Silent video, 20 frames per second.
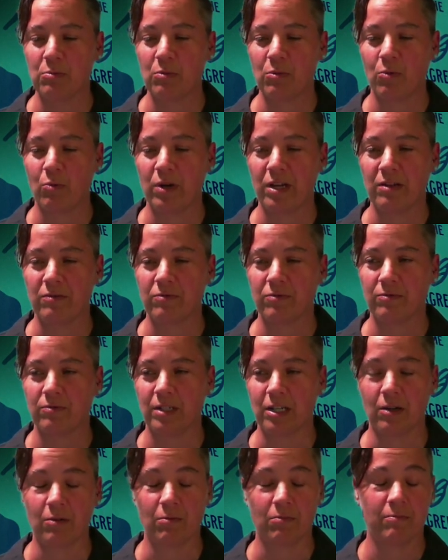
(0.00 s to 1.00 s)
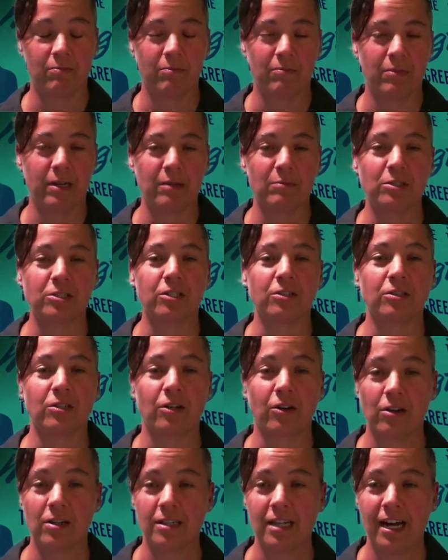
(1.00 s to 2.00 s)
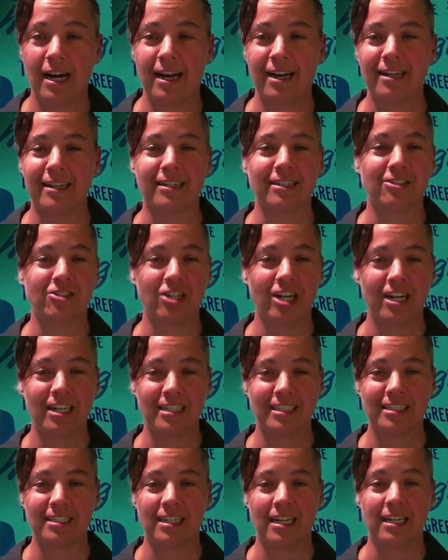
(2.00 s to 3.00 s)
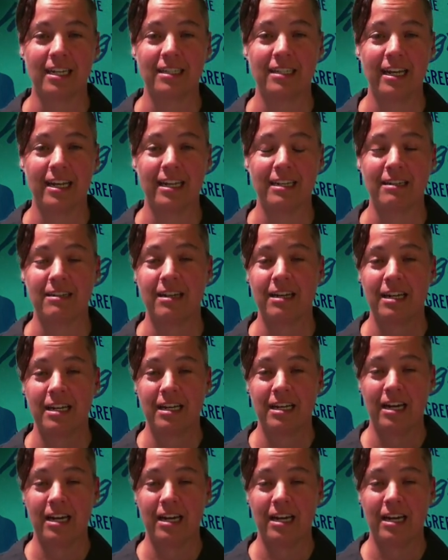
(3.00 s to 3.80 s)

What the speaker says: we've been able to learn a lot and adjust, and then